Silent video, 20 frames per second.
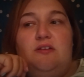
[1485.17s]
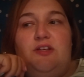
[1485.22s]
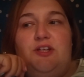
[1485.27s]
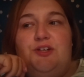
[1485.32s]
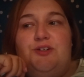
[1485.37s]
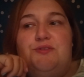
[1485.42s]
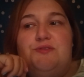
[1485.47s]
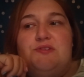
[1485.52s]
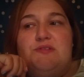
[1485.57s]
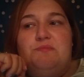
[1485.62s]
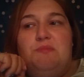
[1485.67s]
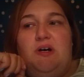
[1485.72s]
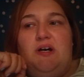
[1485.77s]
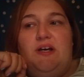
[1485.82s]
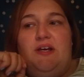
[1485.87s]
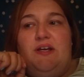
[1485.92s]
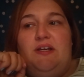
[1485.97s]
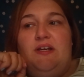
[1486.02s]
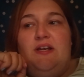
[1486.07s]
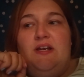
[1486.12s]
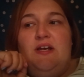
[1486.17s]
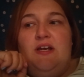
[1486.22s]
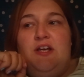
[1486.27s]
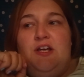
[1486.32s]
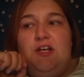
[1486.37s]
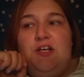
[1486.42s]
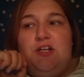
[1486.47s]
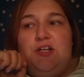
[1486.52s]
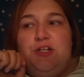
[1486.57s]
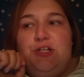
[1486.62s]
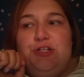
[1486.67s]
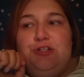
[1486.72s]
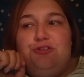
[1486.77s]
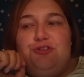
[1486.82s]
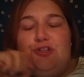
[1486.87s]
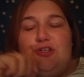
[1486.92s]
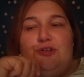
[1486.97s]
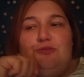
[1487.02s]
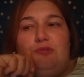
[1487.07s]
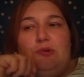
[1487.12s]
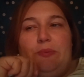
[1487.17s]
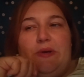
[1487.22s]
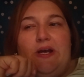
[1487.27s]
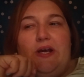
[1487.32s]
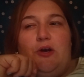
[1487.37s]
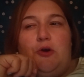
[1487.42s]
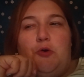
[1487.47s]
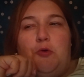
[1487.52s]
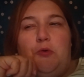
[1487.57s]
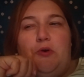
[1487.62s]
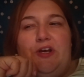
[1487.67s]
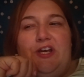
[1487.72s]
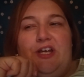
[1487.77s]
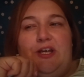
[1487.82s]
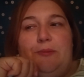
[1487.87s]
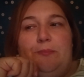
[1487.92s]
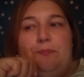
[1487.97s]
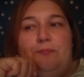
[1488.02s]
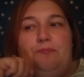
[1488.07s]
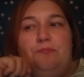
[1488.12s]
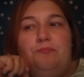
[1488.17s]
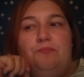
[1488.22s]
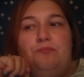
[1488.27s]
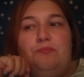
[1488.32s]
Use my tooth repair cream.